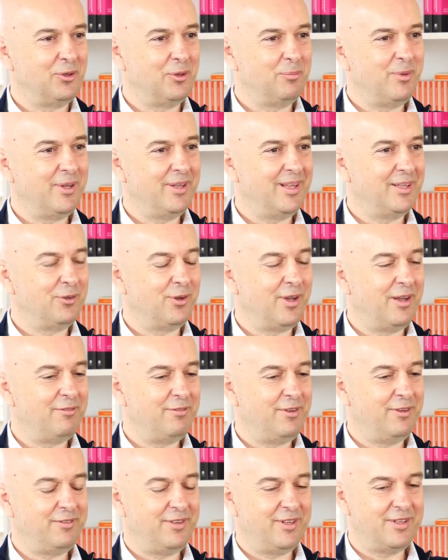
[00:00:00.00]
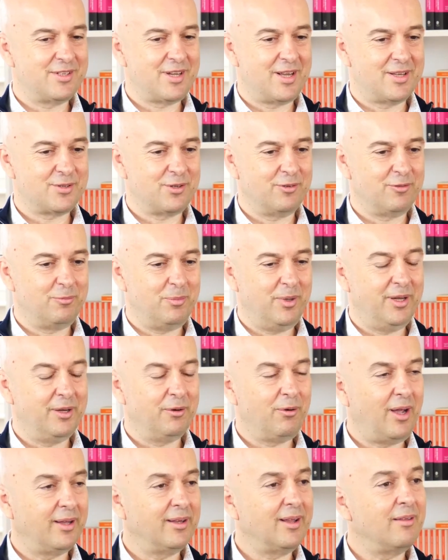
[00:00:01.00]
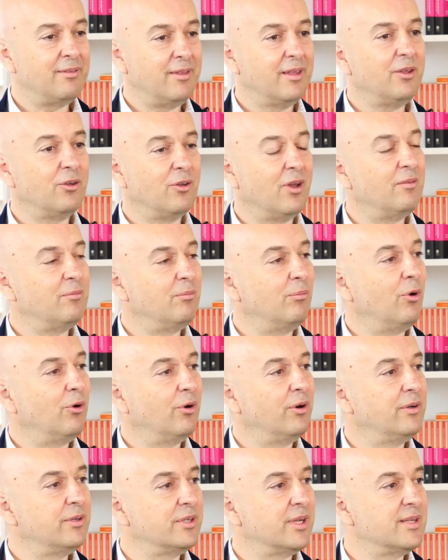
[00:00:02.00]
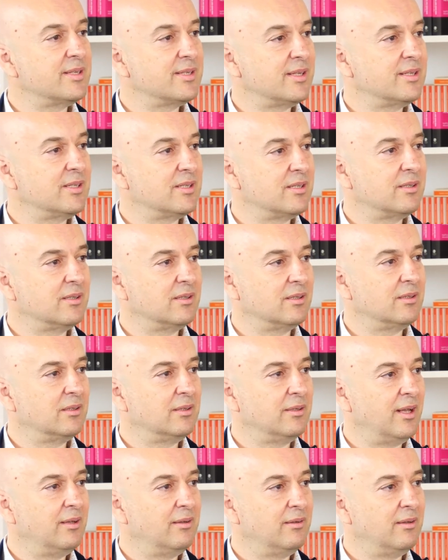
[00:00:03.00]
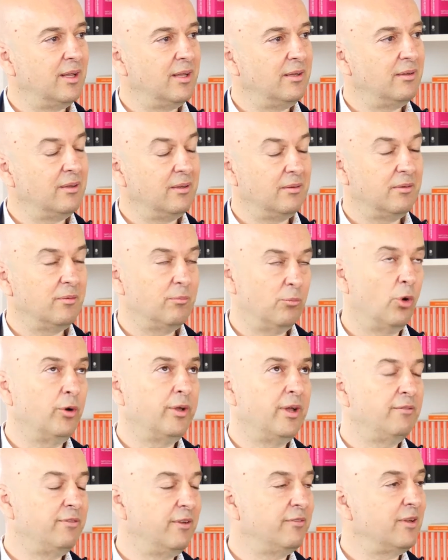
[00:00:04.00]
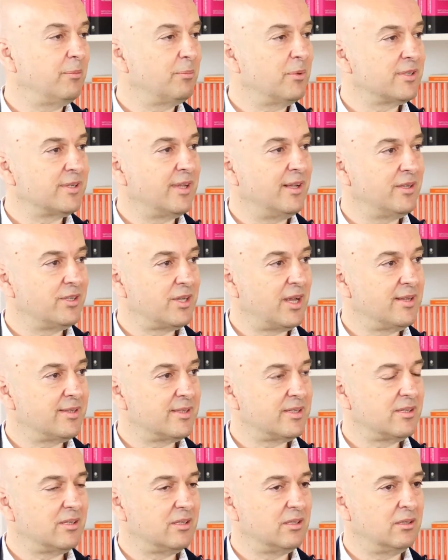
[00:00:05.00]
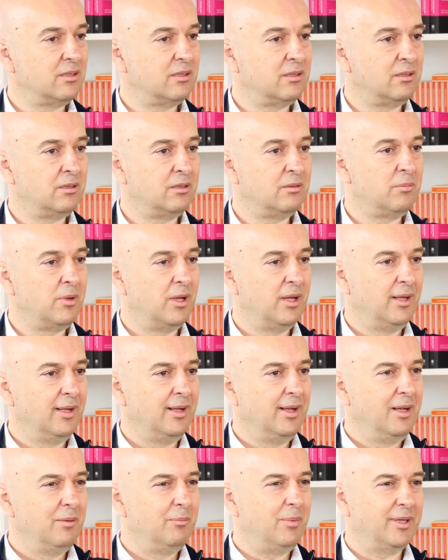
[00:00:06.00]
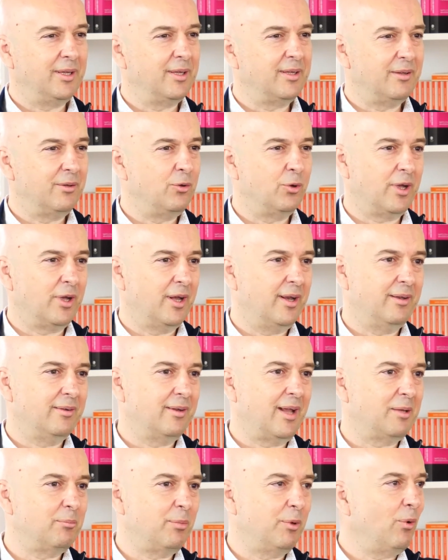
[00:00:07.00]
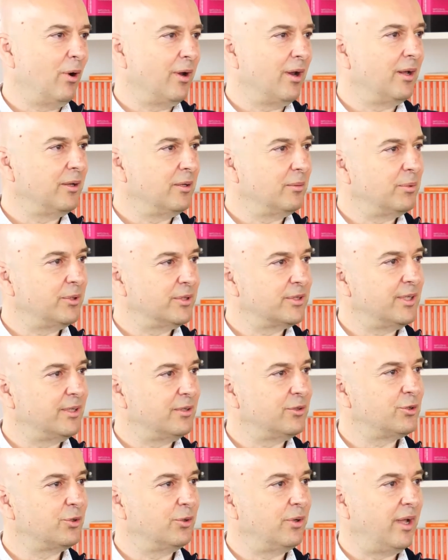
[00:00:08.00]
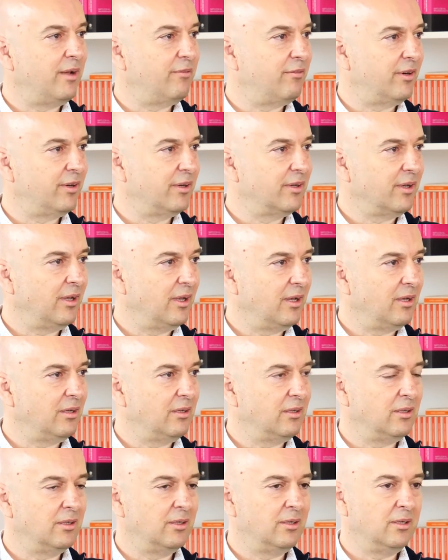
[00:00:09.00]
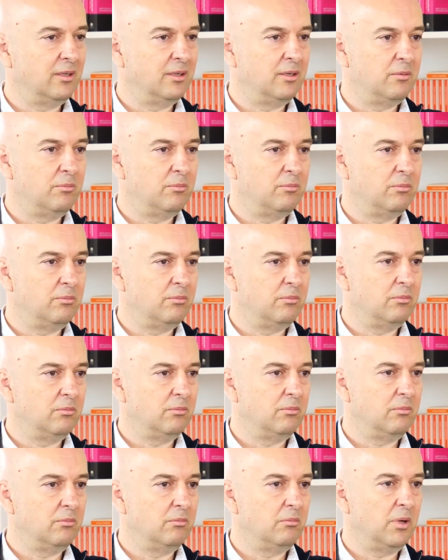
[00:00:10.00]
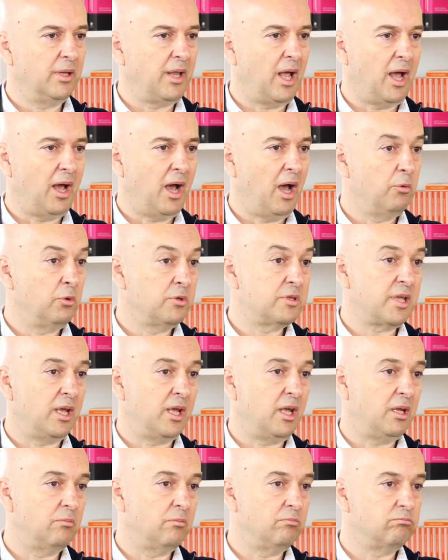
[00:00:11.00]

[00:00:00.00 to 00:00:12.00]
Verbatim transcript: me that you have 50 chance of being right. I think you have more chances uh, than than more than 50 percent chance, uh, but it, you cannot be 100 percent sure ever. Yeah, um, but I, I, would say,